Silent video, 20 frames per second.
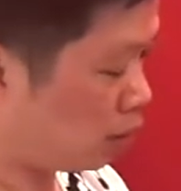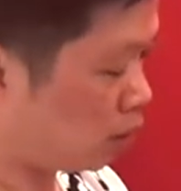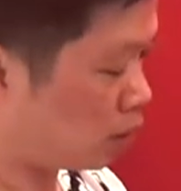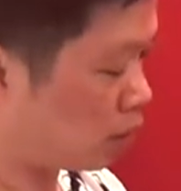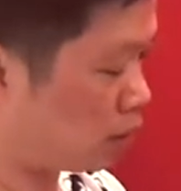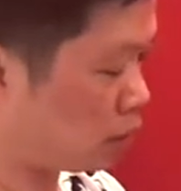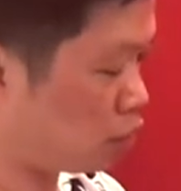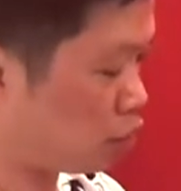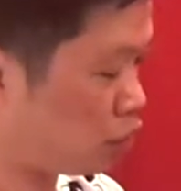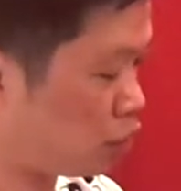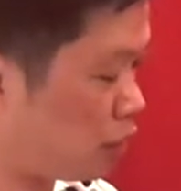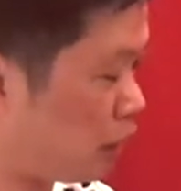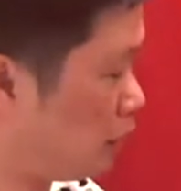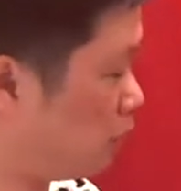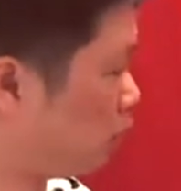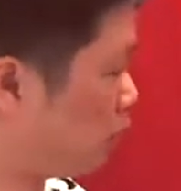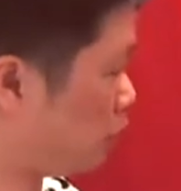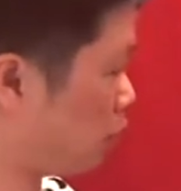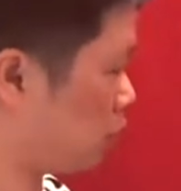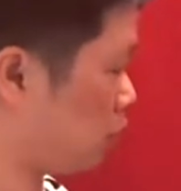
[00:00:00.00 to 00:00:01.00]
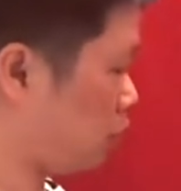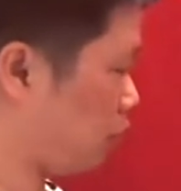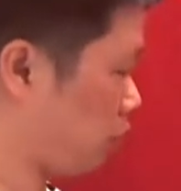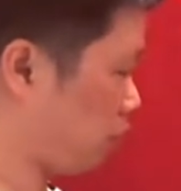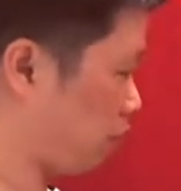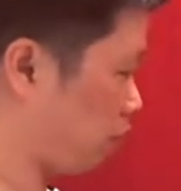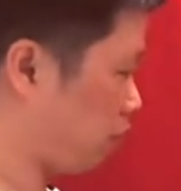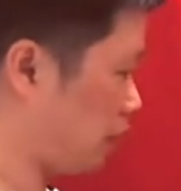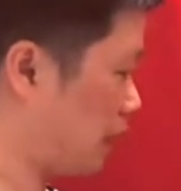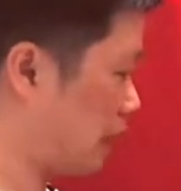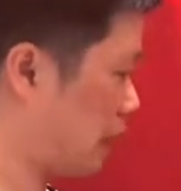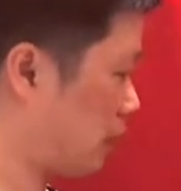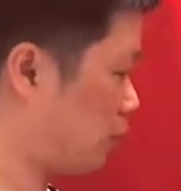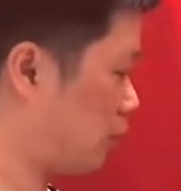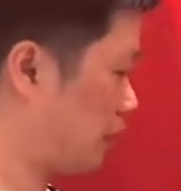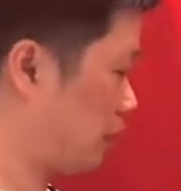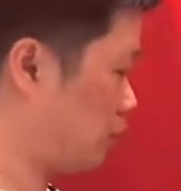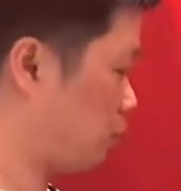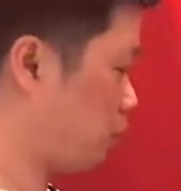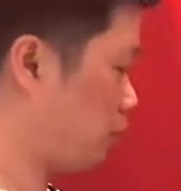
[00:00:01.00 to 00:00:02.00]
or shapes to the
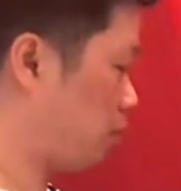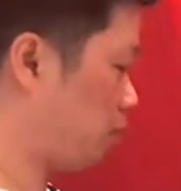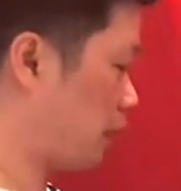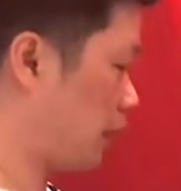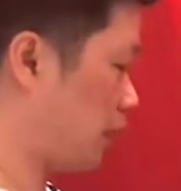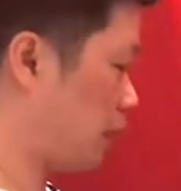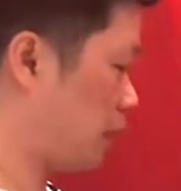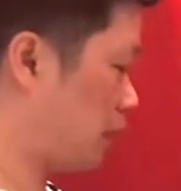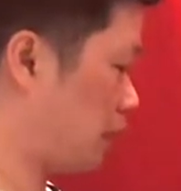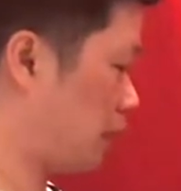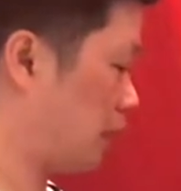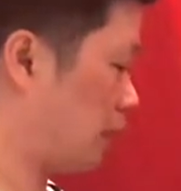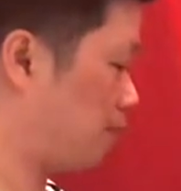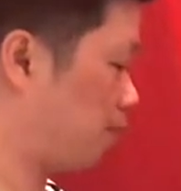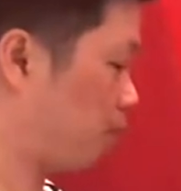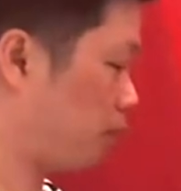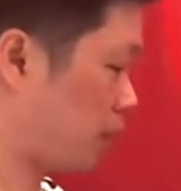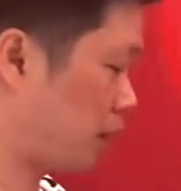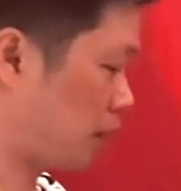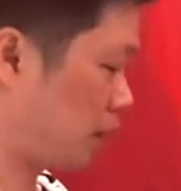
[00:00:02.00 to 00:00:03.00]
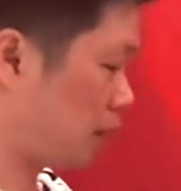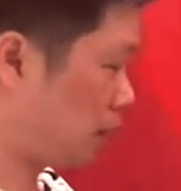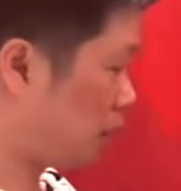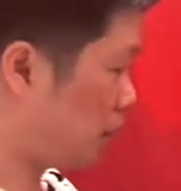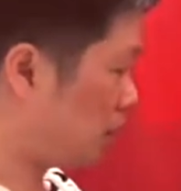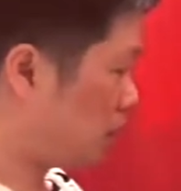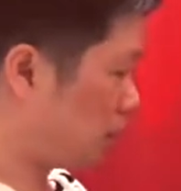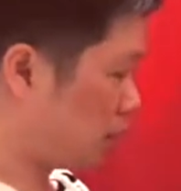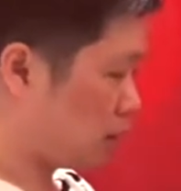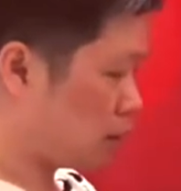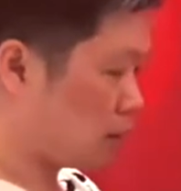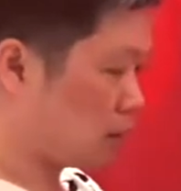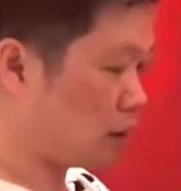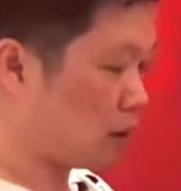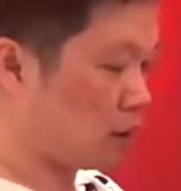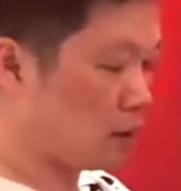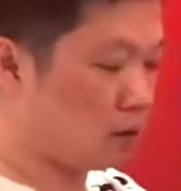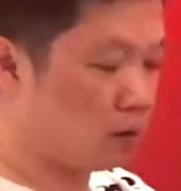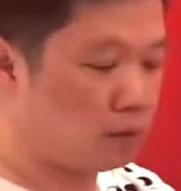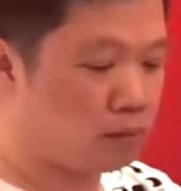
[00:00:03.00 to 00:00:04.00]
flower as we're making them
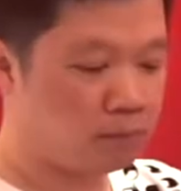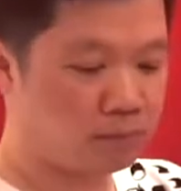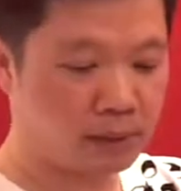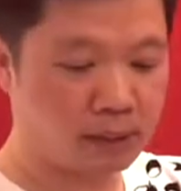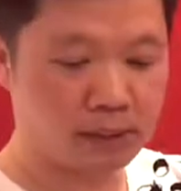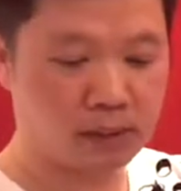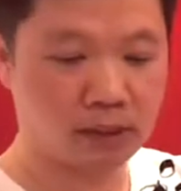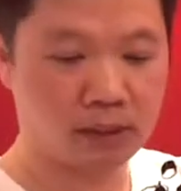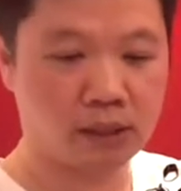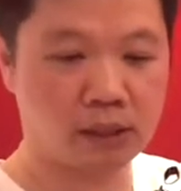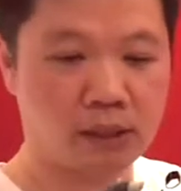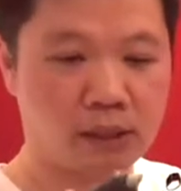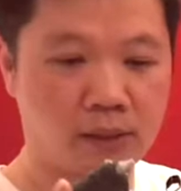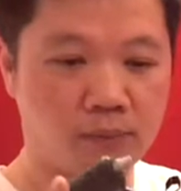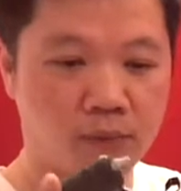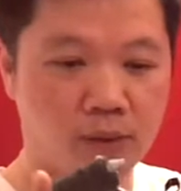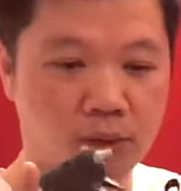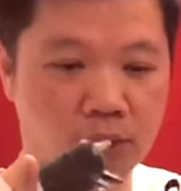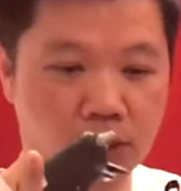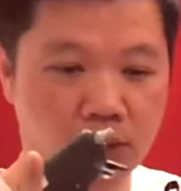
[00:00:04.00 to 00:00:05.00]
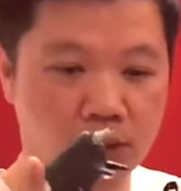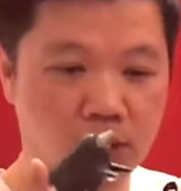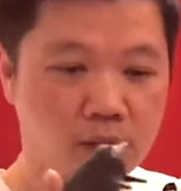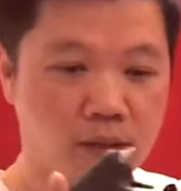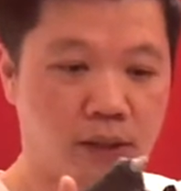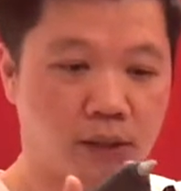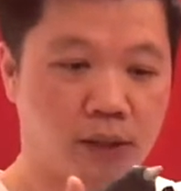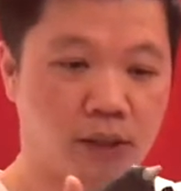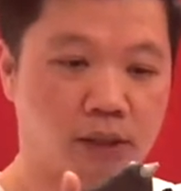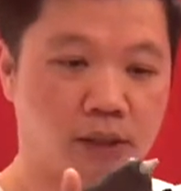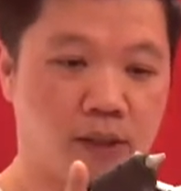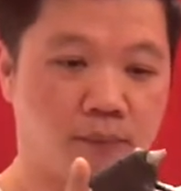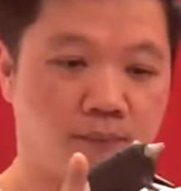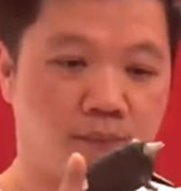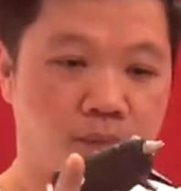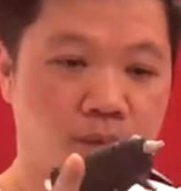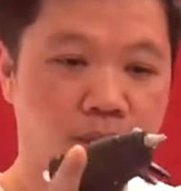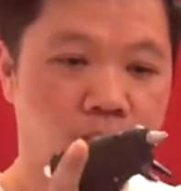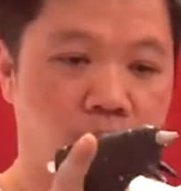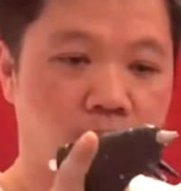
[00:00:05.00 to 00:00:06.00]
so basically if you're curious
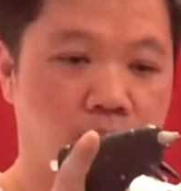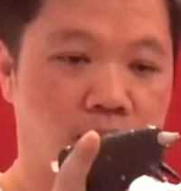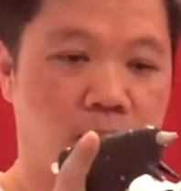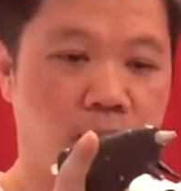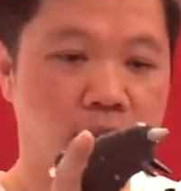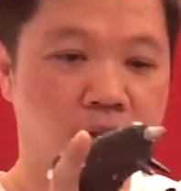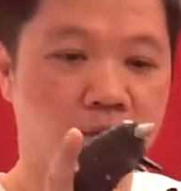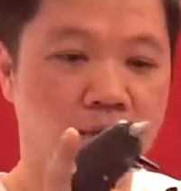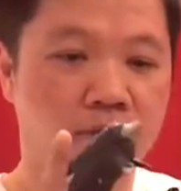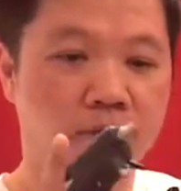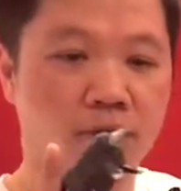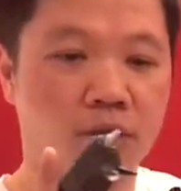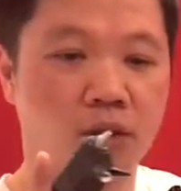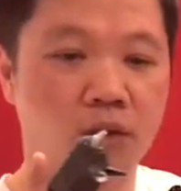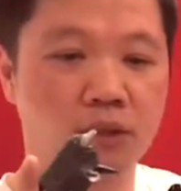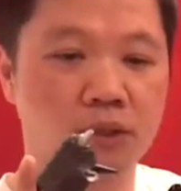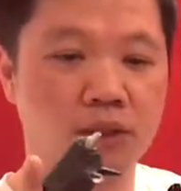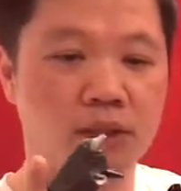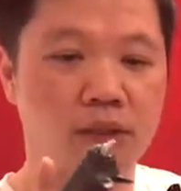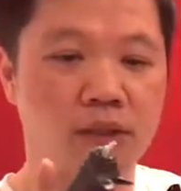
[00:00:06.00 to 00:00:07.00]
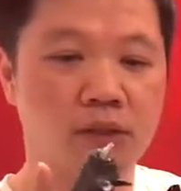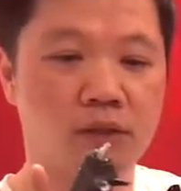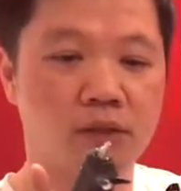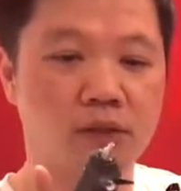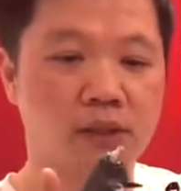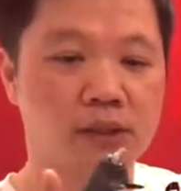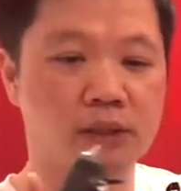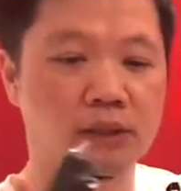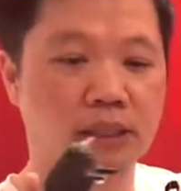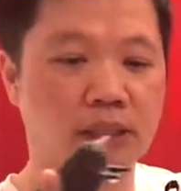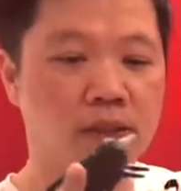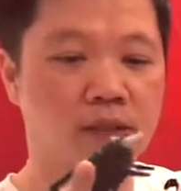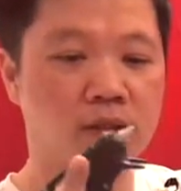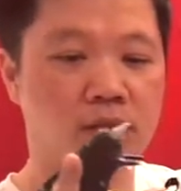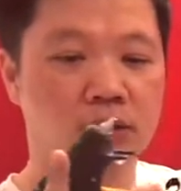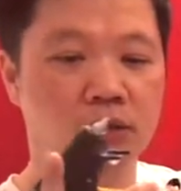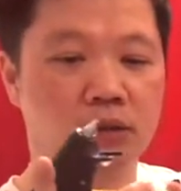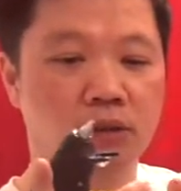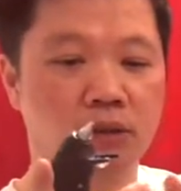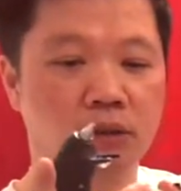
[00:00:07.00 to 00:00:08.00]
I just fold it into the
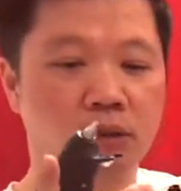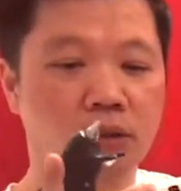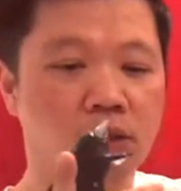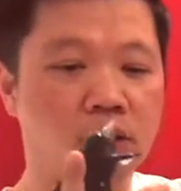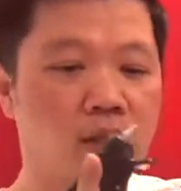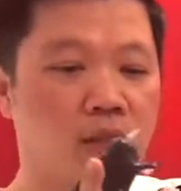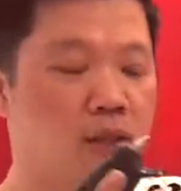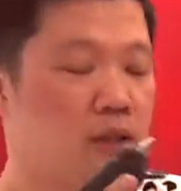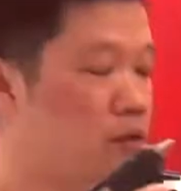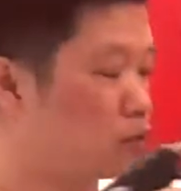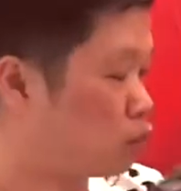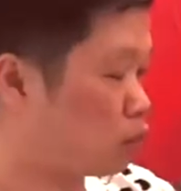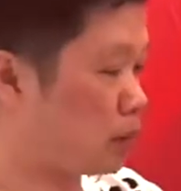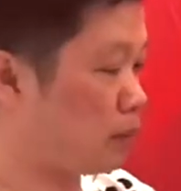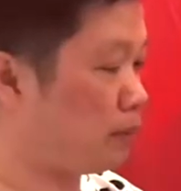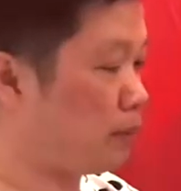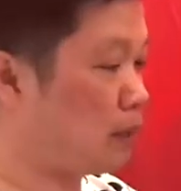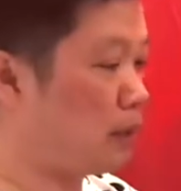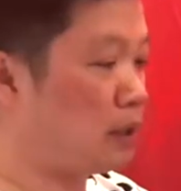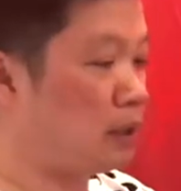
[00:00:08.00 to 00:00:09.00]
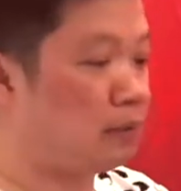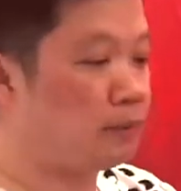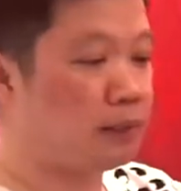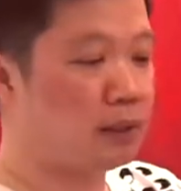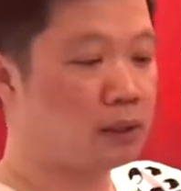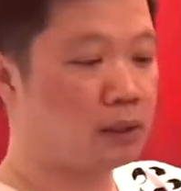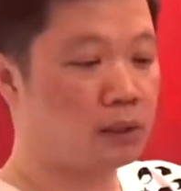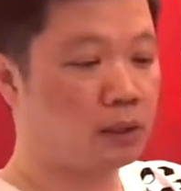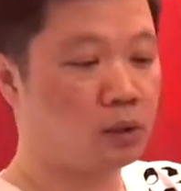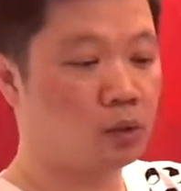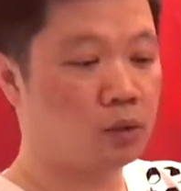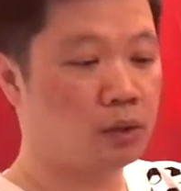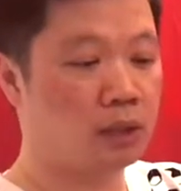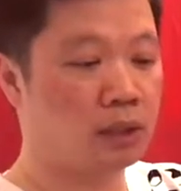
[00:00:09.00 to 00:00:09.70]
center drop a little bit glue